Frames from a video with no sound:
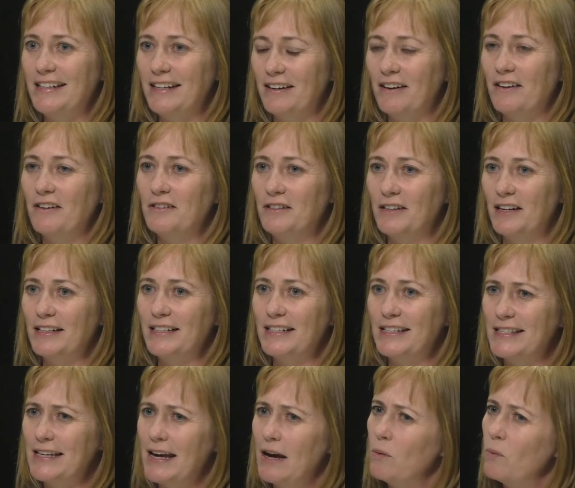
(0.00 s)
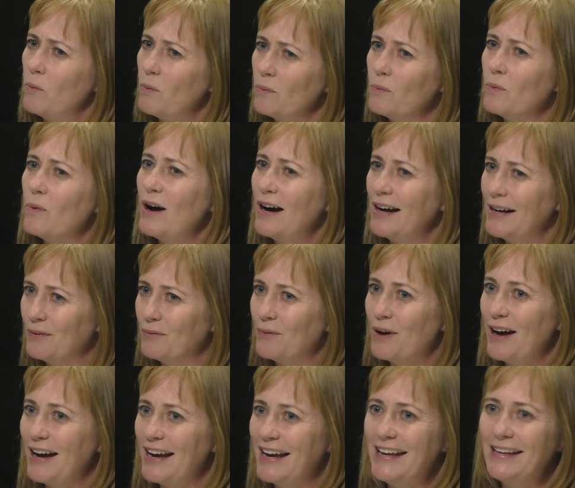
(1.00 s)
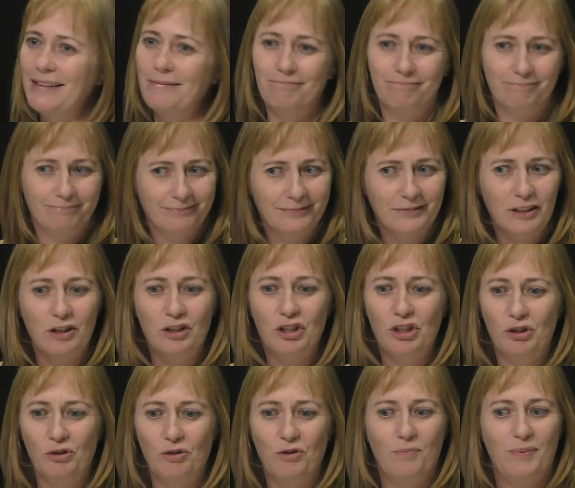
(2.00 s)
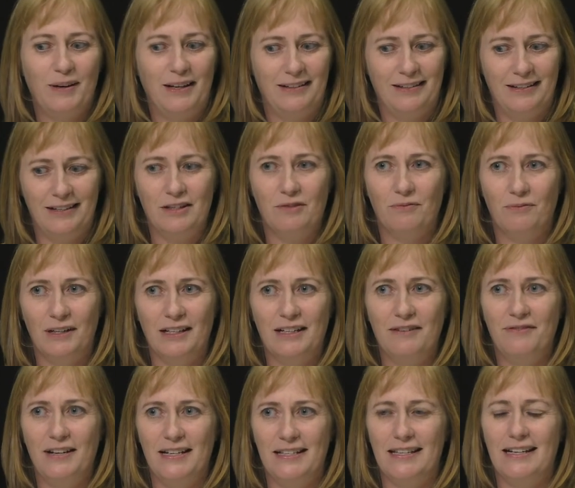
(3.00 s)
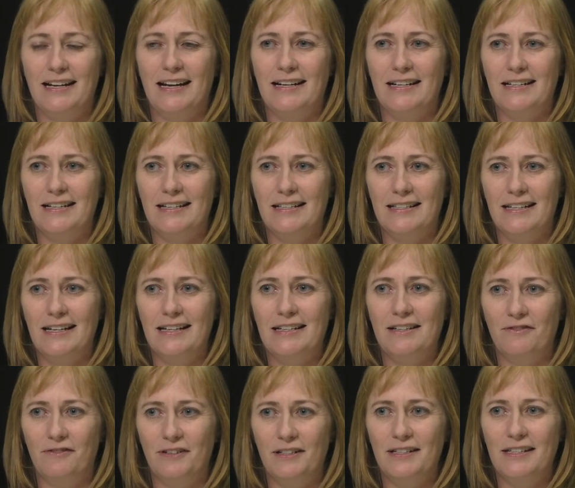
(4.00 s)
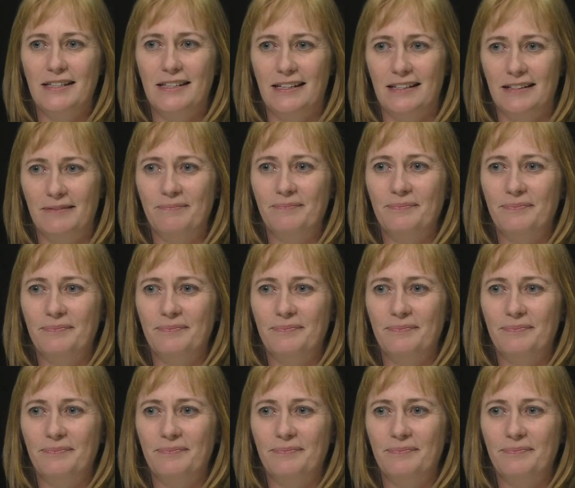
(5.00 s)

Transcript: And, like you say, why? Not sure, but it's really fascinating to see a difference there.